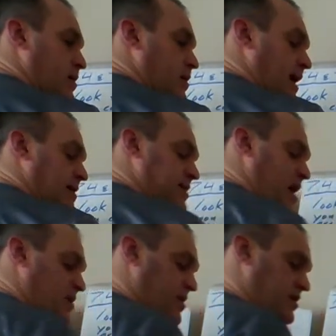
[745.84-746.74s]
That's
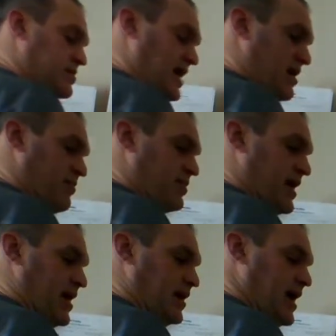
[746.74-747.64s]
got to be the same
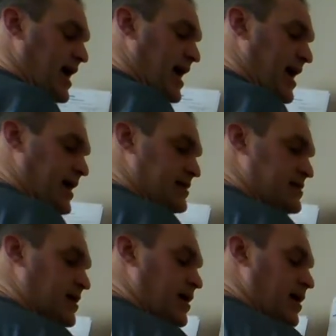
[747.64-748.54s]
thing
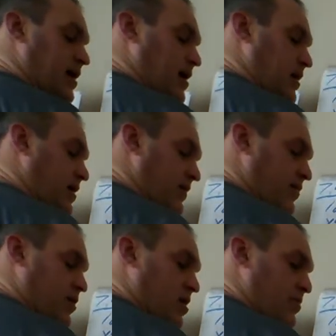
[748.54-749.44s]
as, if
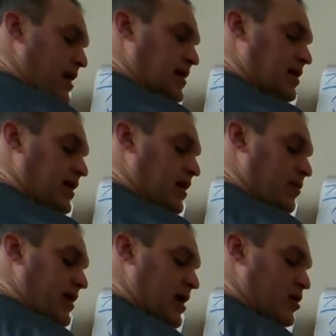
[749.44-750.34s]
we're going big to little,
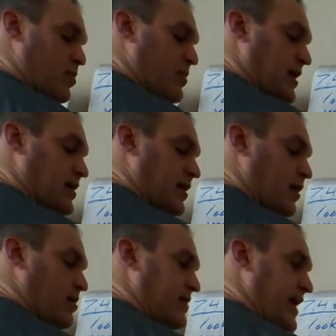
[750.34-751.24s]
we got to go big to little
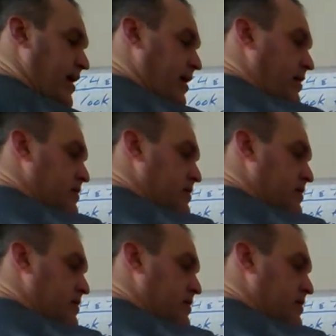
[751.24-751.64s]
over here.